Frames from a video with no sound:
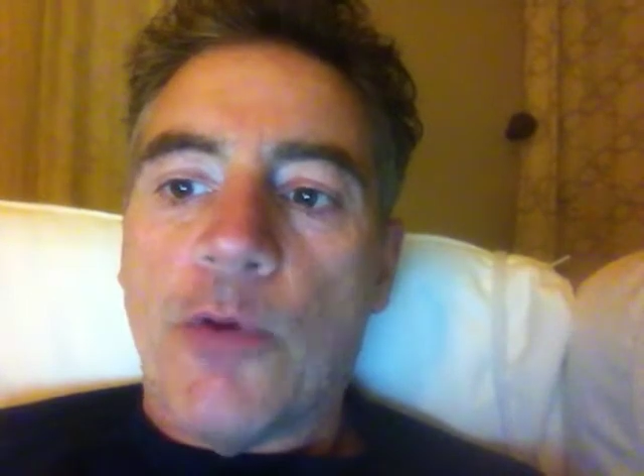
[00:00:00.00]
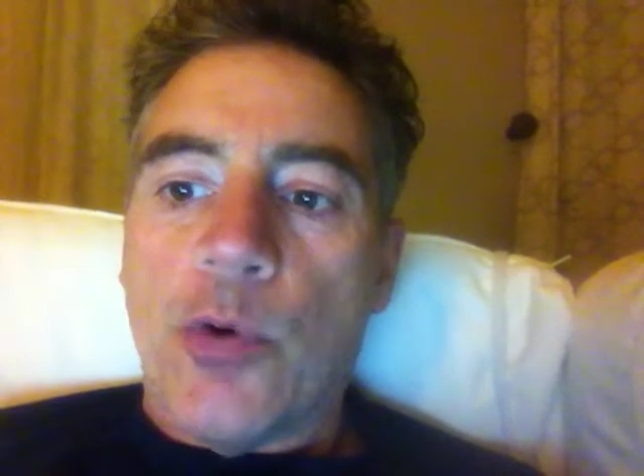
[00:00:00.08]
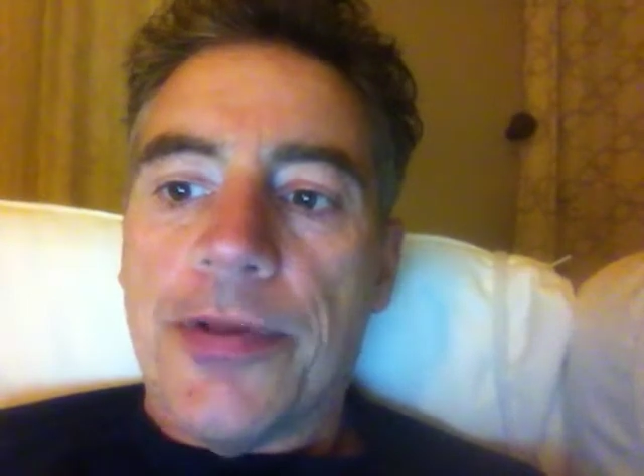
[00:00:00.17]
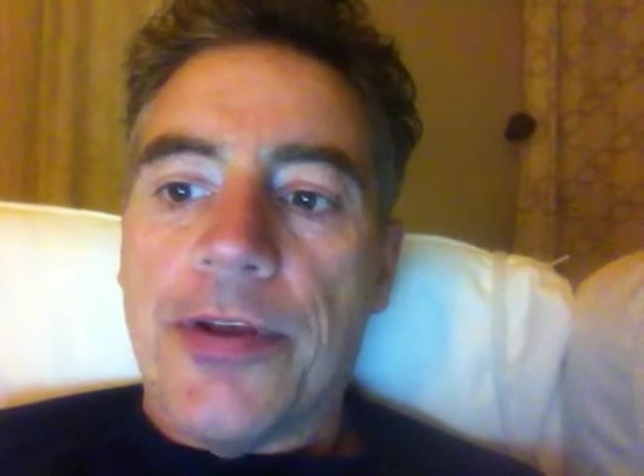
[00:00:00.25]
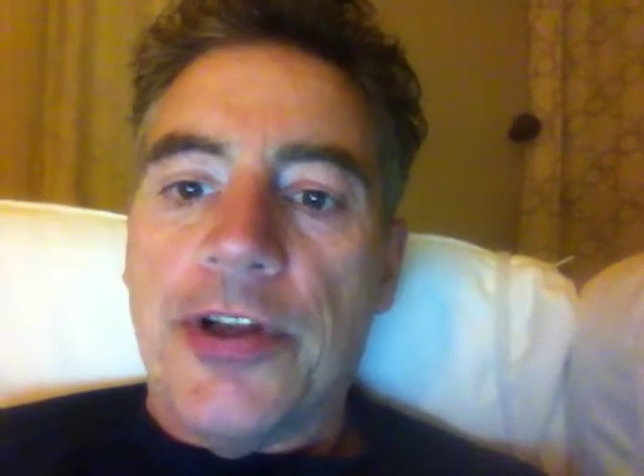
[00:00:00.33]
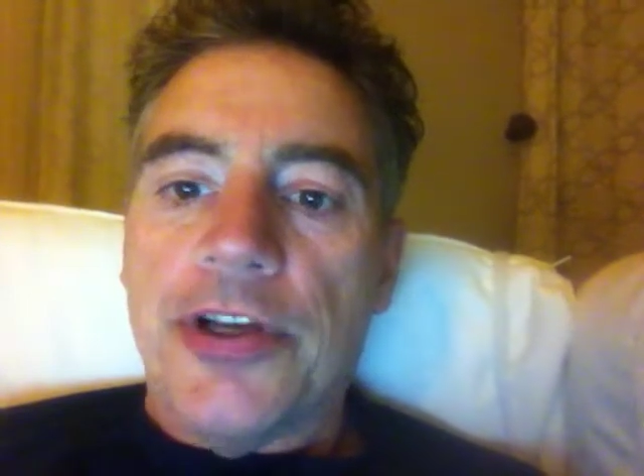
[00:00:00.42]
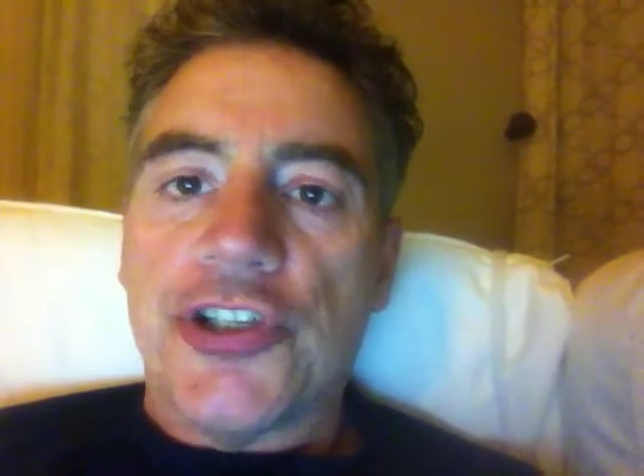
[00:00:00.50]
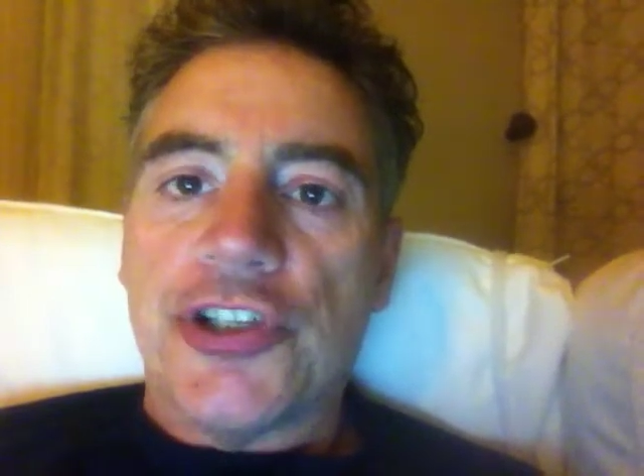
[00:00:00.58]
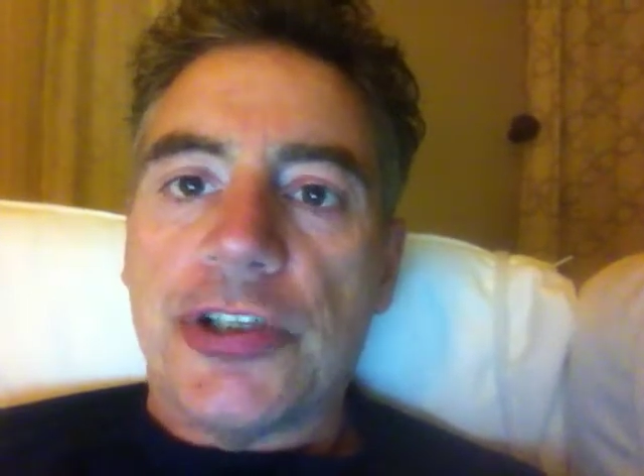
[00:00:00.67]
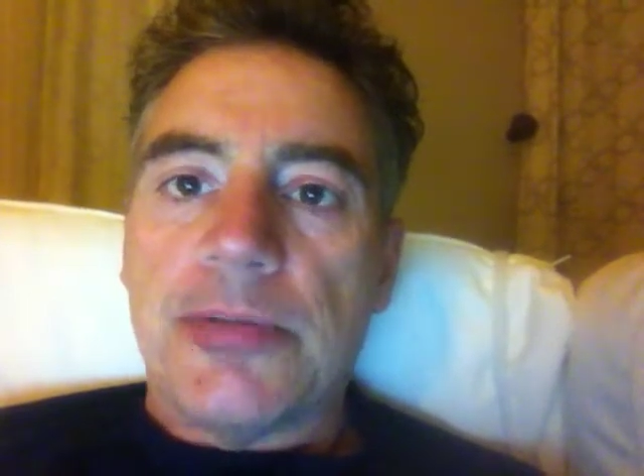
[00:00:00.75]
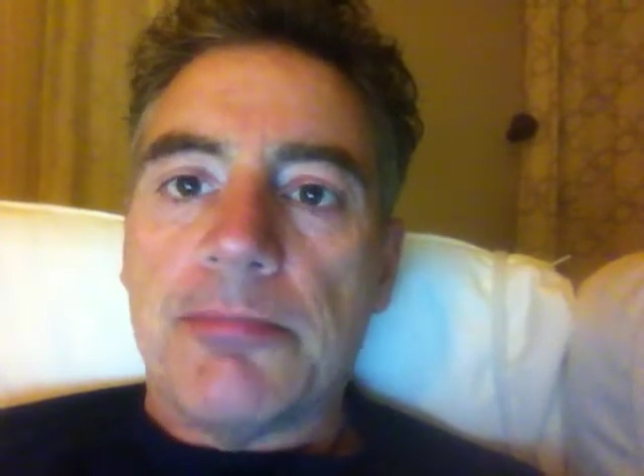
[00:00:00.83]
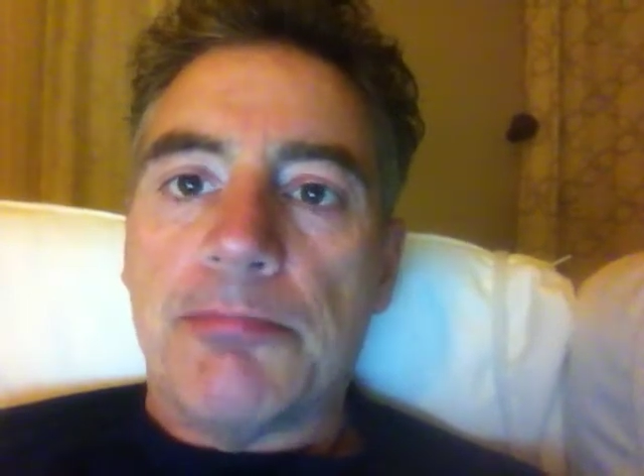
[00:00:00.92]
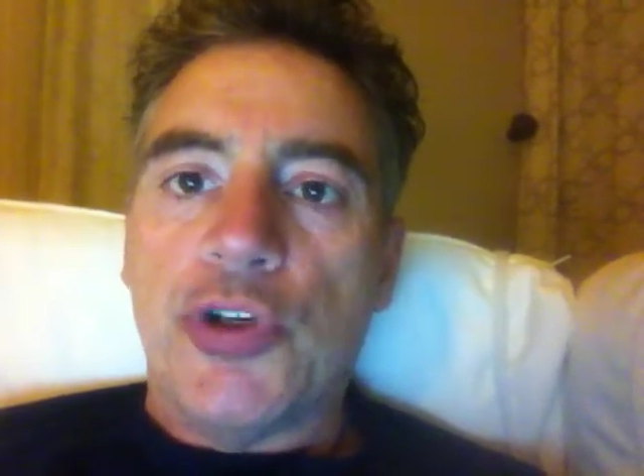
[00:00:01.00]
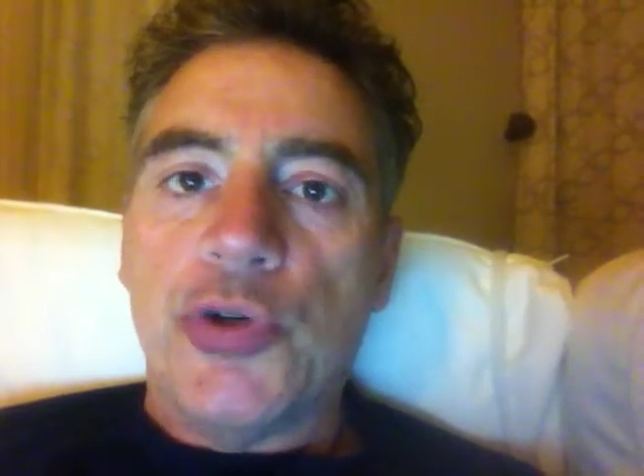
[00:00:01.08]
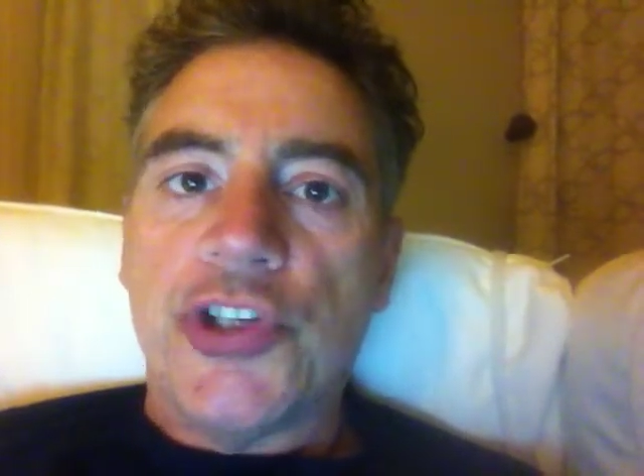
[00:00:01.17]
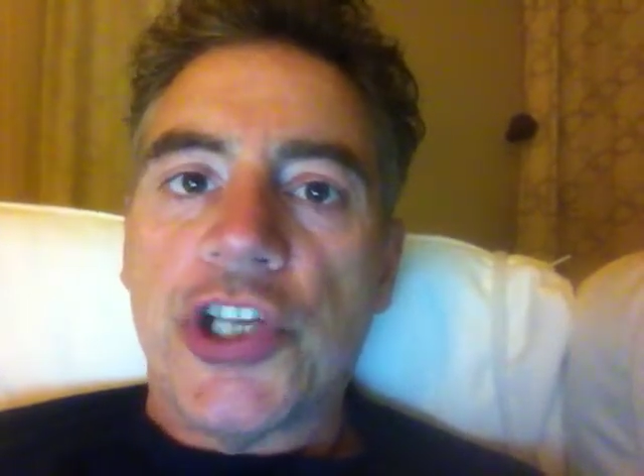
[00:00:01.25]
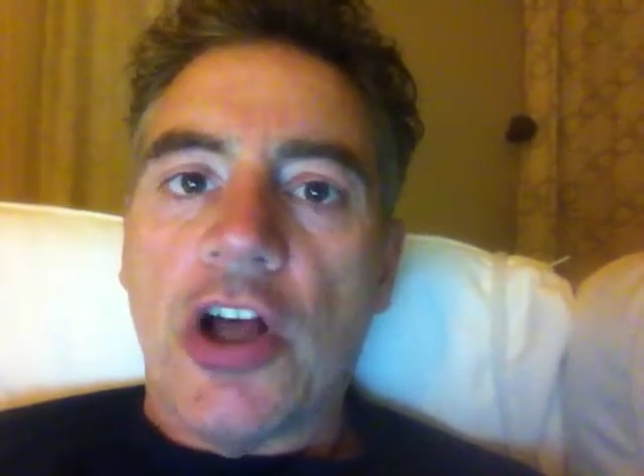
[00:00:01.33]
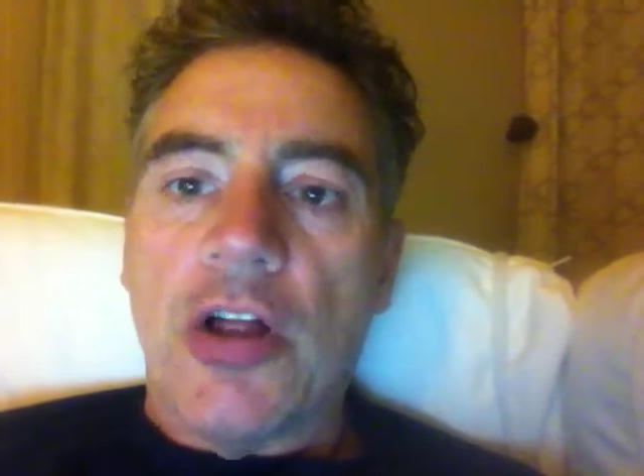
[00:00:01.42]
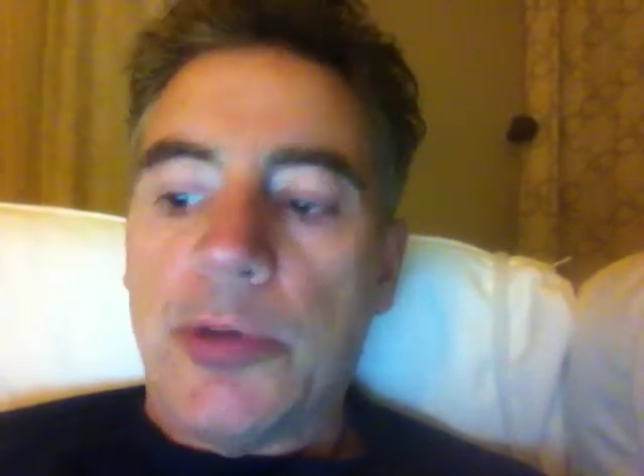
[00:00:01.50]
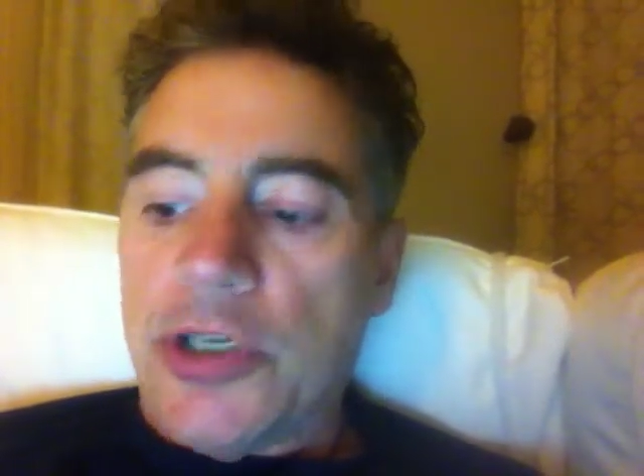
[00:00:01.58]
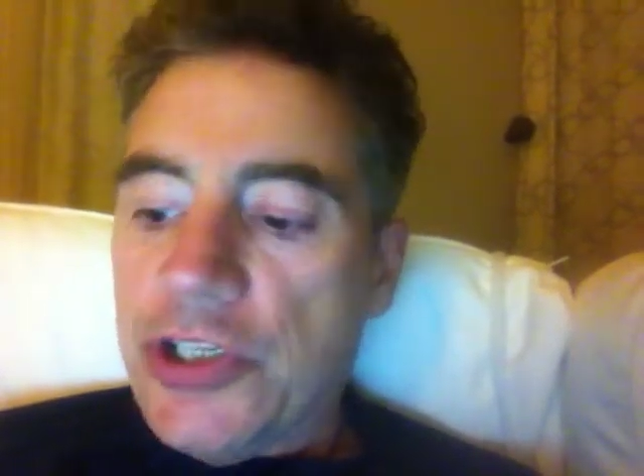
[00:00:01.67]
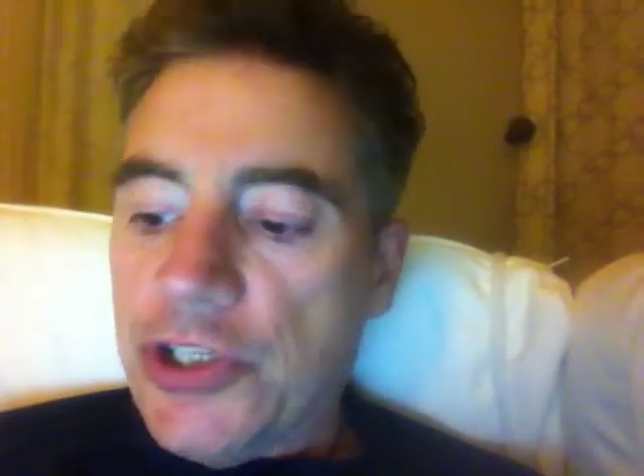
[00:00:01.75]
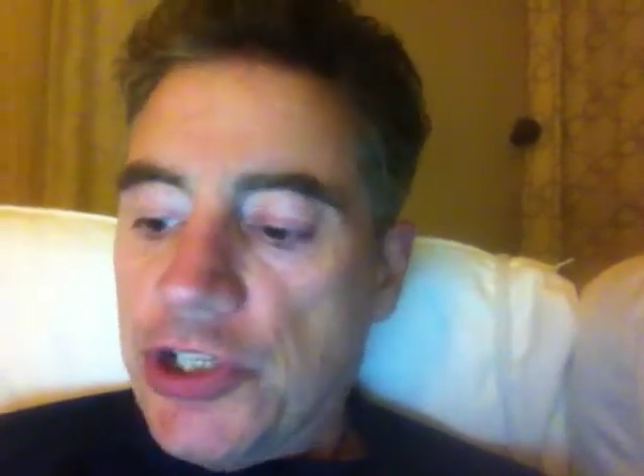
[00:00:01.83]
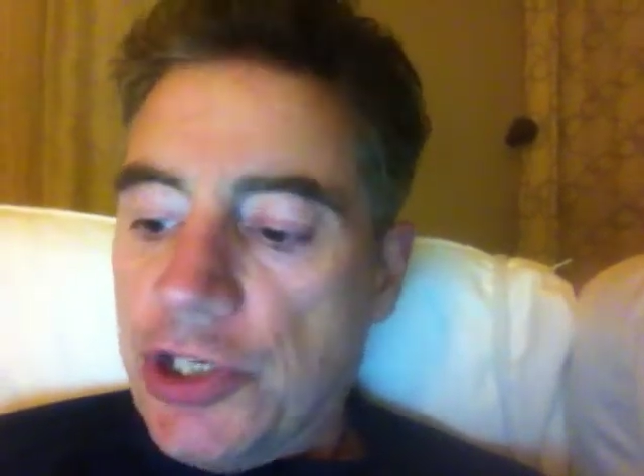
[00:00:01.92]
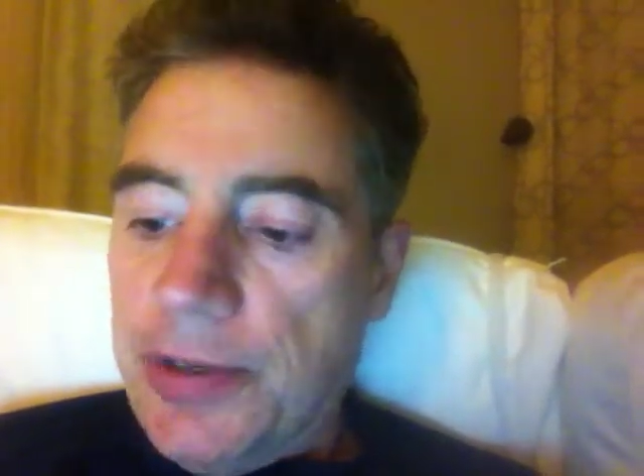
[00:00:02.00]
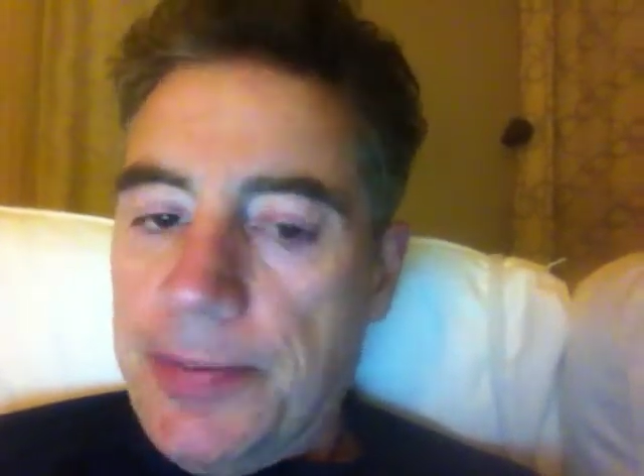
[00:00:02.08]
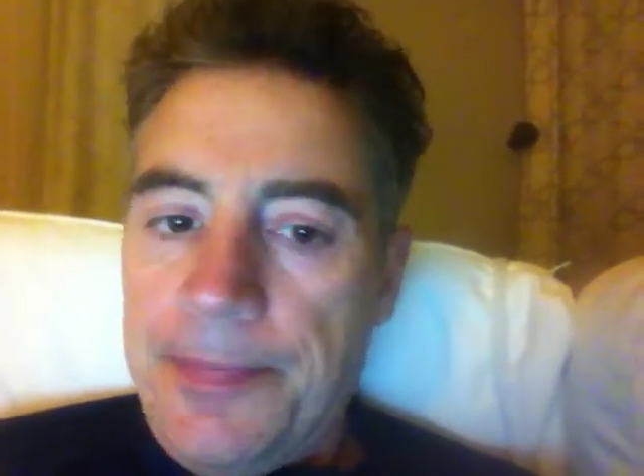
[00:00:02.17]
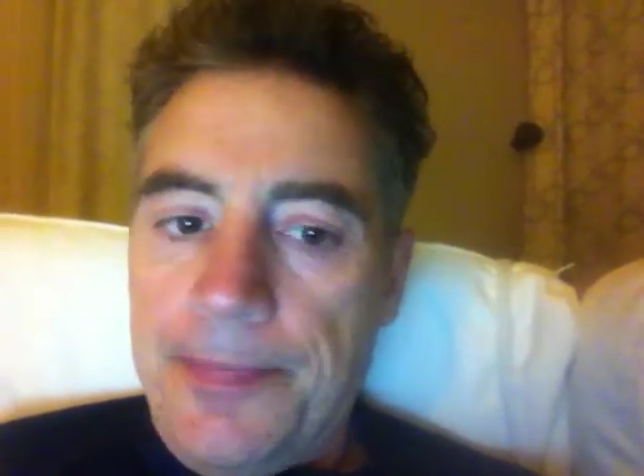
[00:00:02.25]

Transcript: 4th edition, Bruce Alberts.